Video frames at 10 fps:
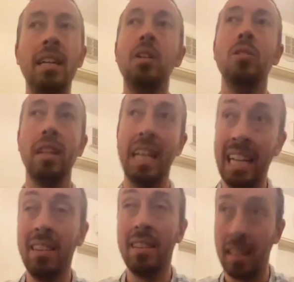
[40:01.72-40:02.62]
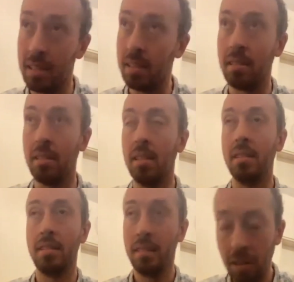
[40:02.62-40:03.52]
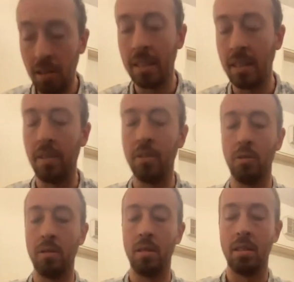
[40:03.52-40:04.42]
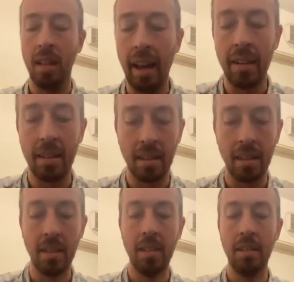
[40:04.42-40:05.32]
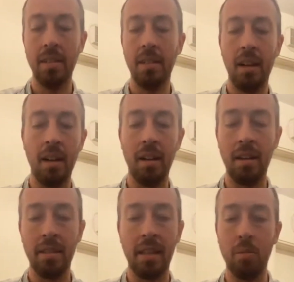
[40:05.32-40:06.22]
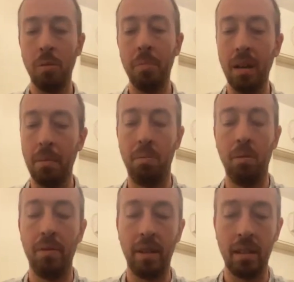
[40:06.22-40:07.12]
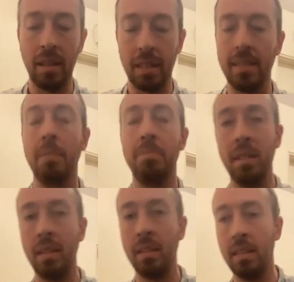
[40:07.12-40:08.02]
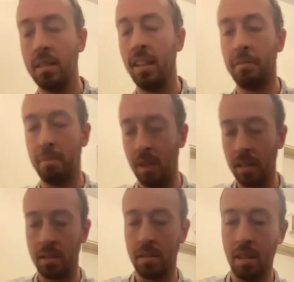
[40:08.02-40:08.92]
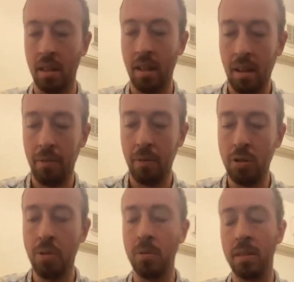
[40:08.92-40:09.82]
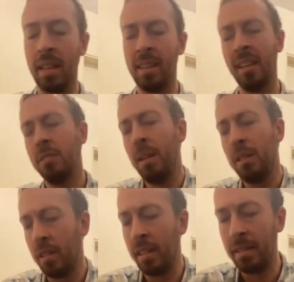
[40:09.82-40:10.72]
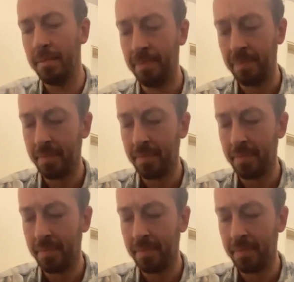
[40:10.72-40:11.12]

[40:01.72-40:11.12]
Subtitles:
here in this still idolatrous society, that it will be a perfectly accepting and safe place for Jews. And I think especially,